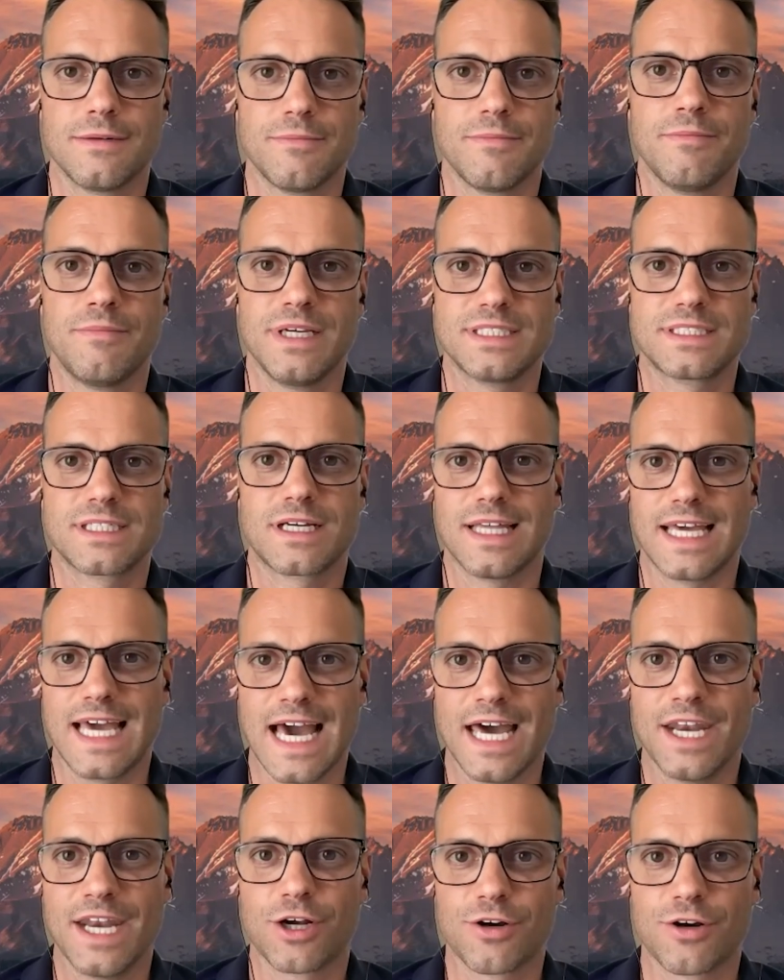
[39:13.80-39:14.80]
basically
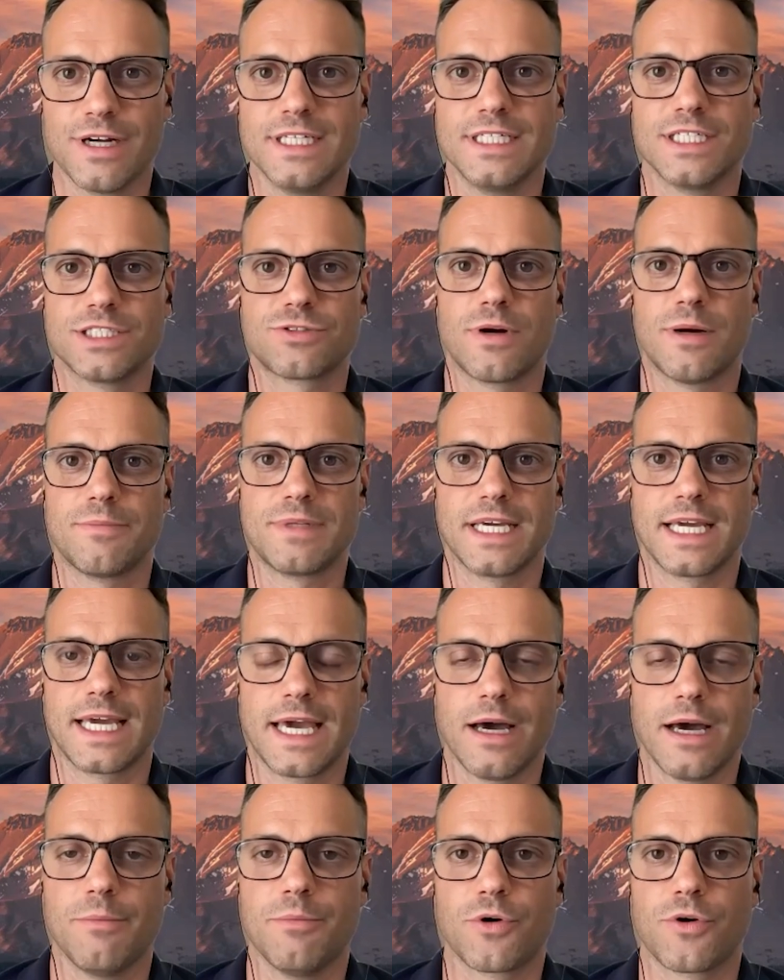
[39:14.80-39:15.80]
endocrine disrupting
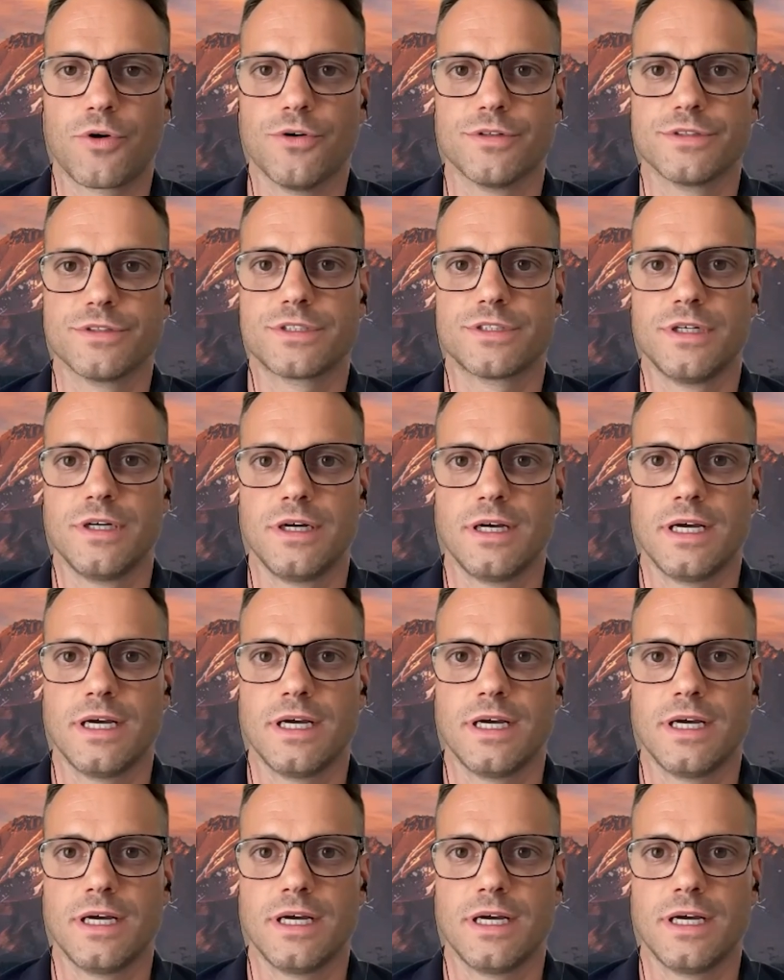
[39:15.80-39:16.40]
chemicals.